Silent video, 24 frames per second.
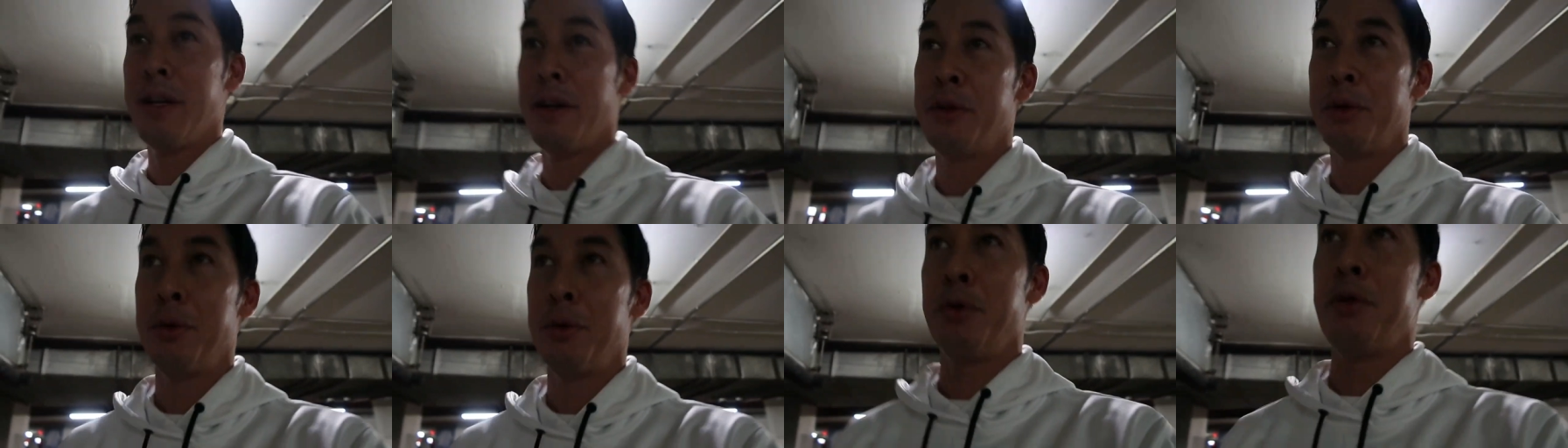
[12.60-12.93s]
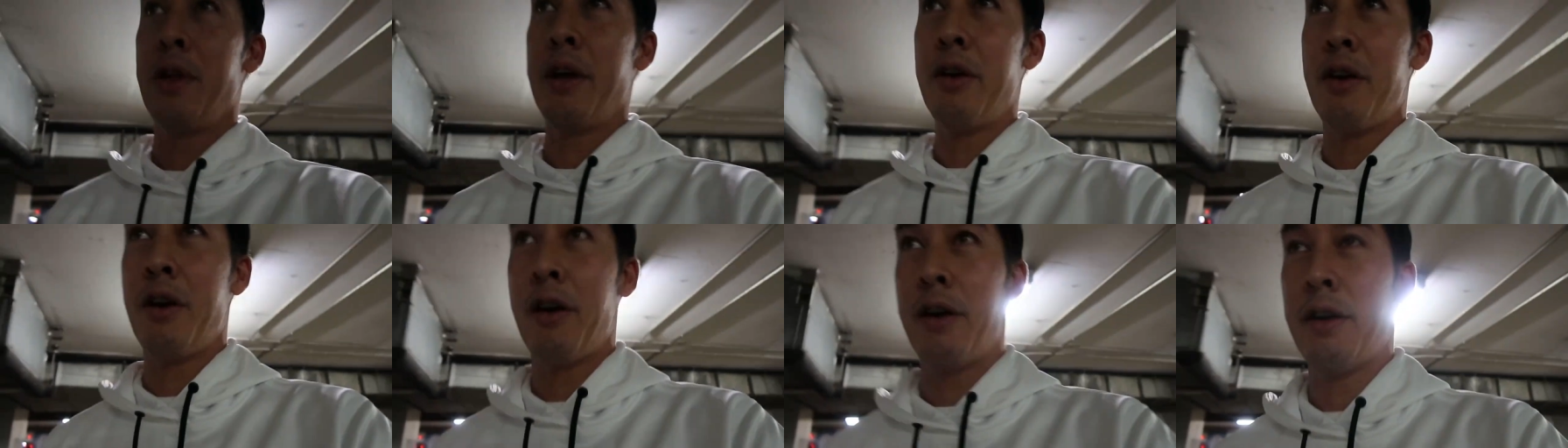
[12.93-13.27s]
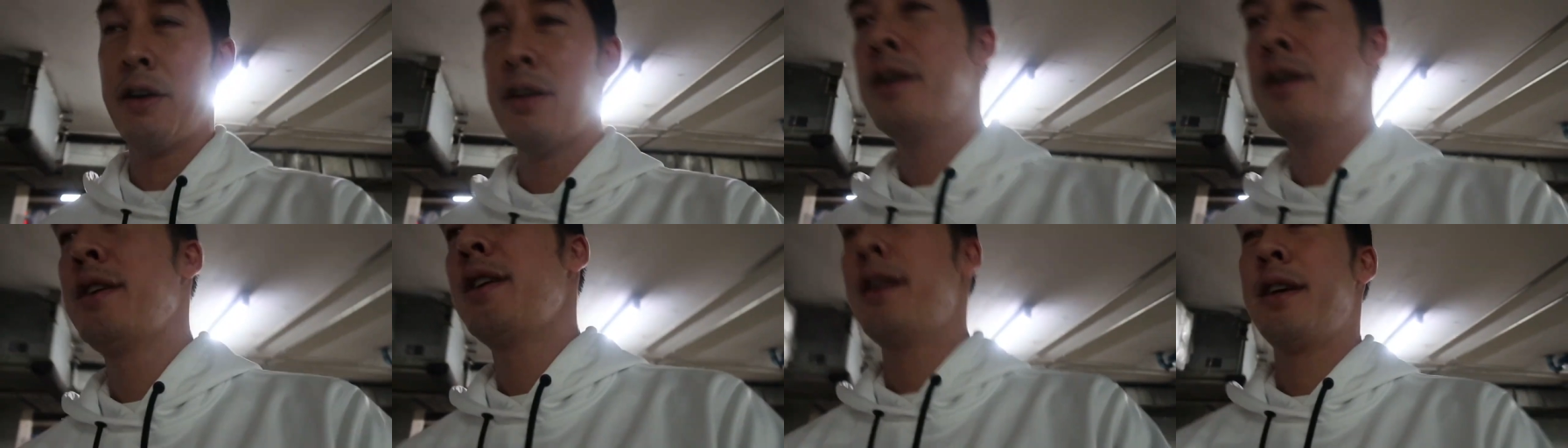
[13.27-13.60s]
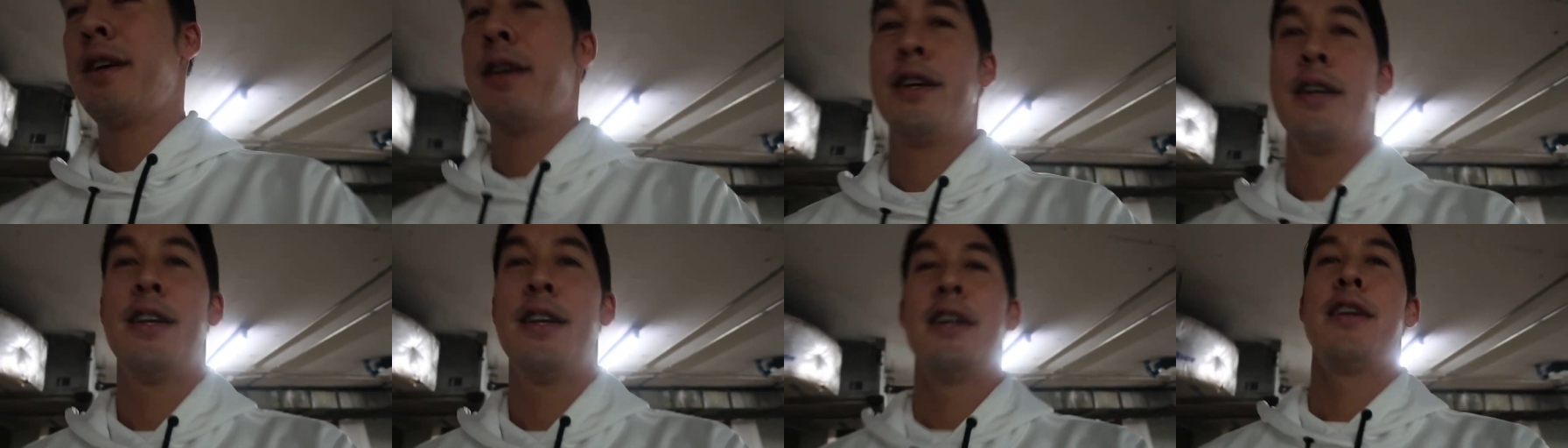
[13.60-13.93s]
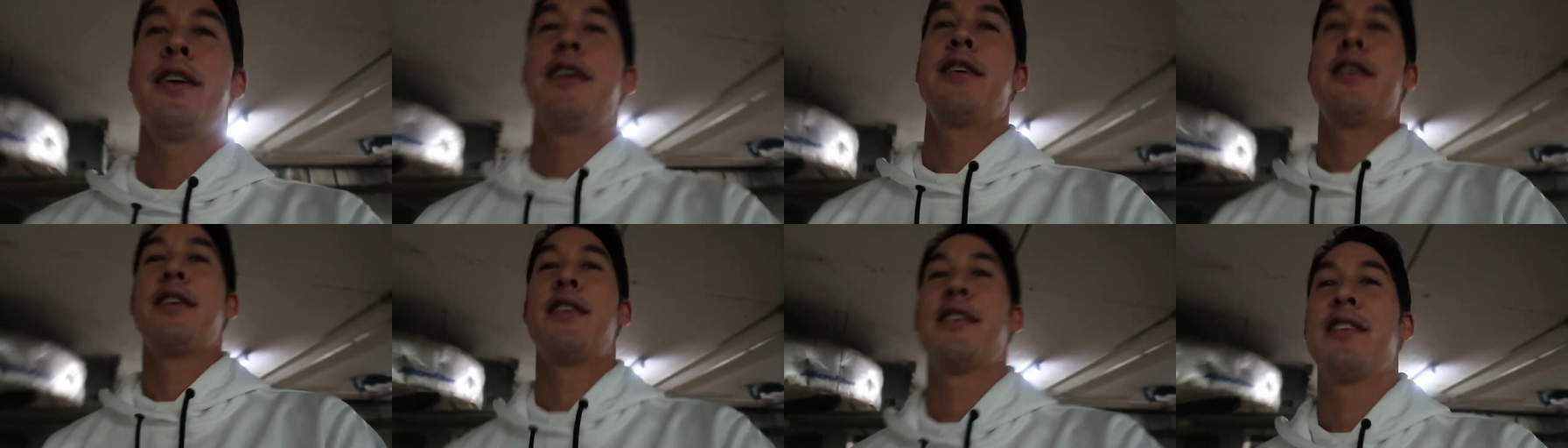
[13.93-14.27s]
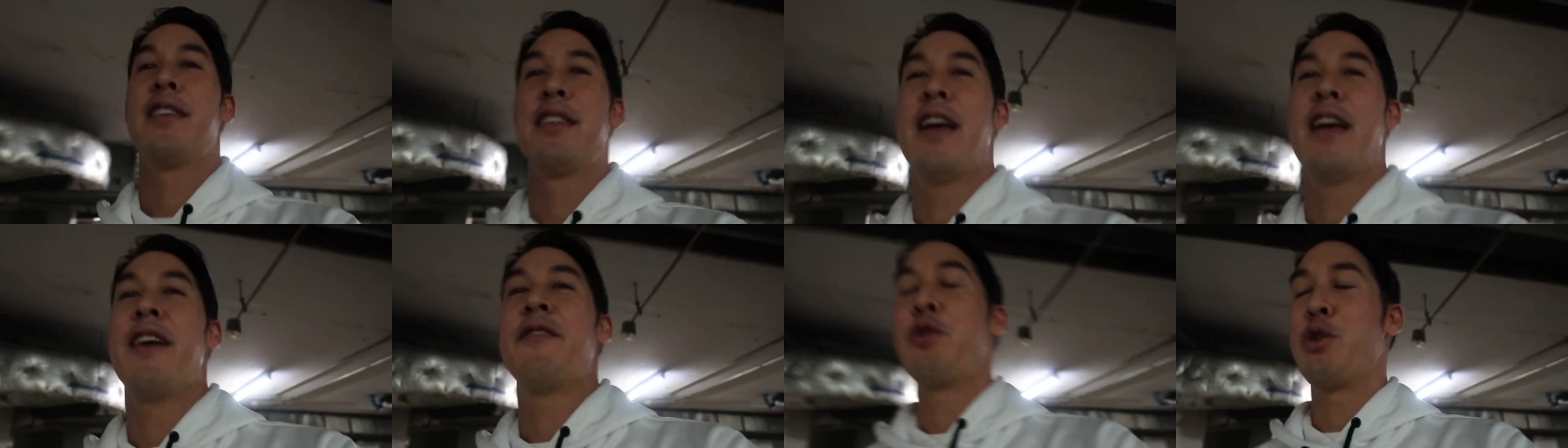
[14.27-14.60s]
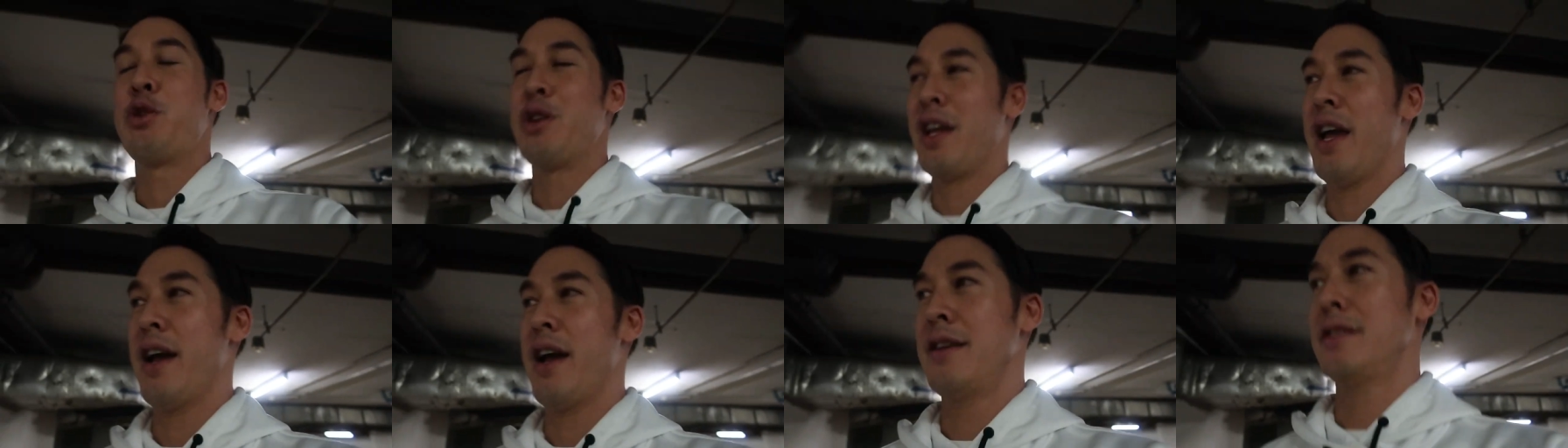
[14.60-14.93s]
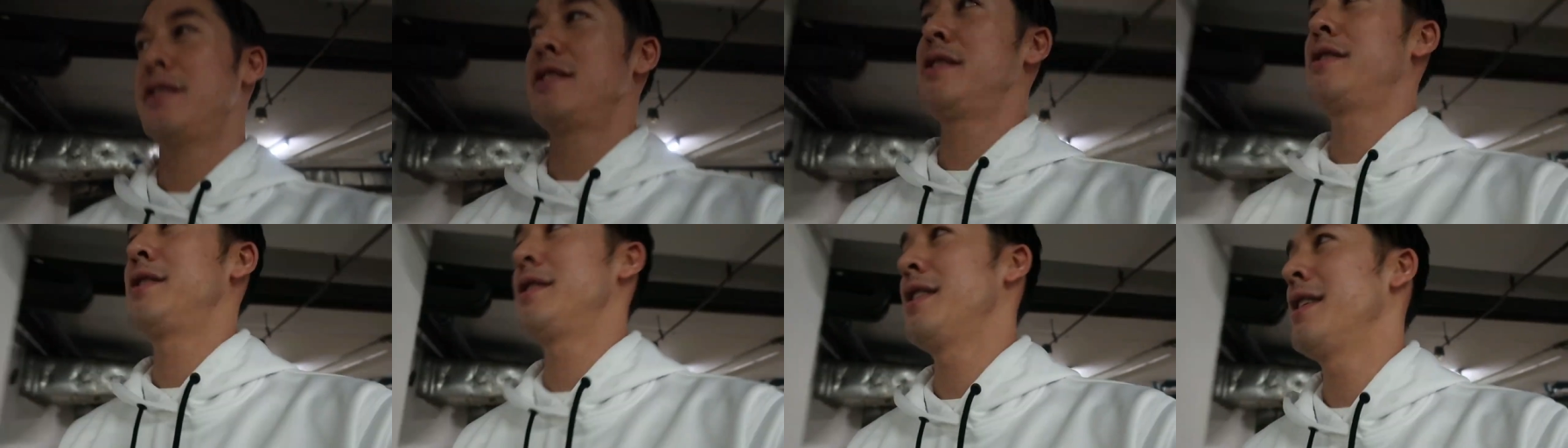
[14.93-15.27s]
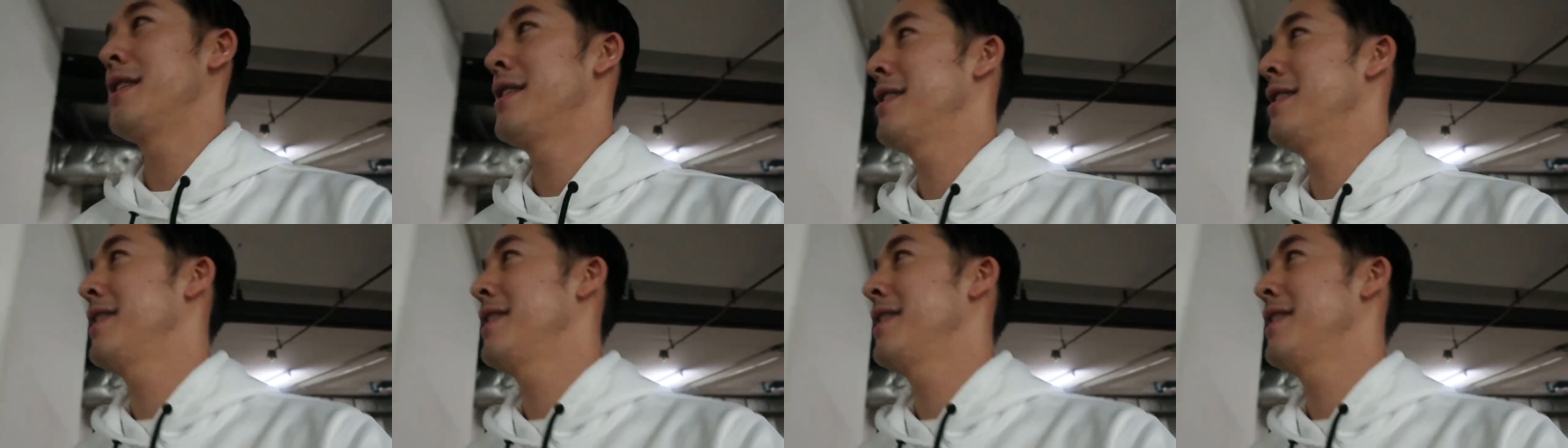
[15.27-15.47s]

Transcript: tell you who they are and have you guess.